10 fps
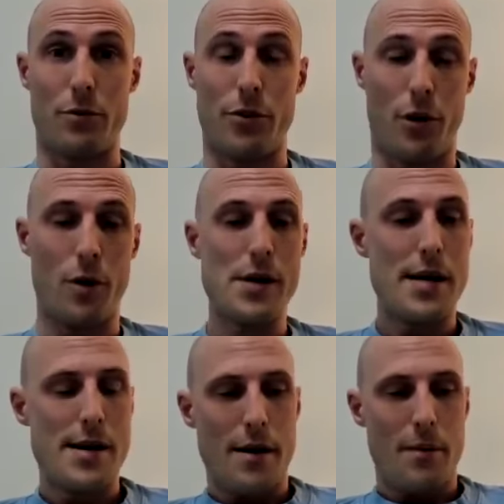So
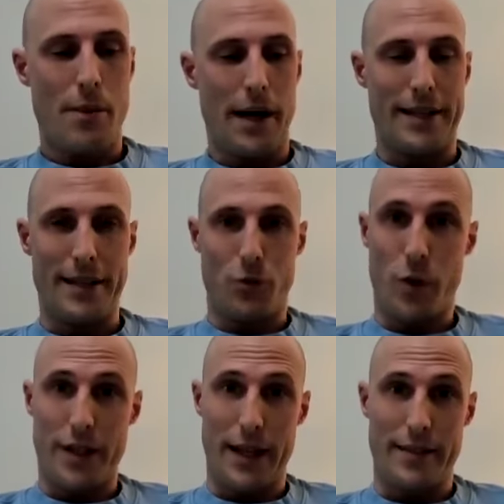back in
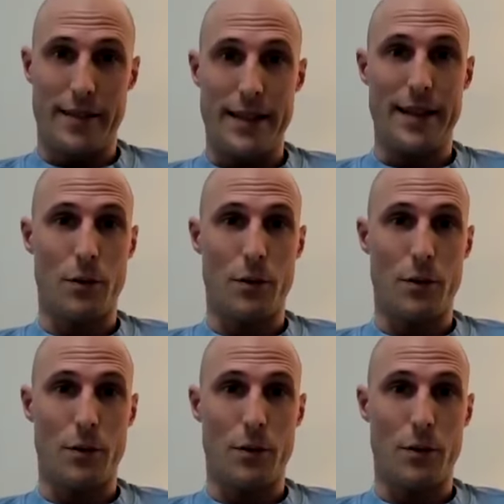2018,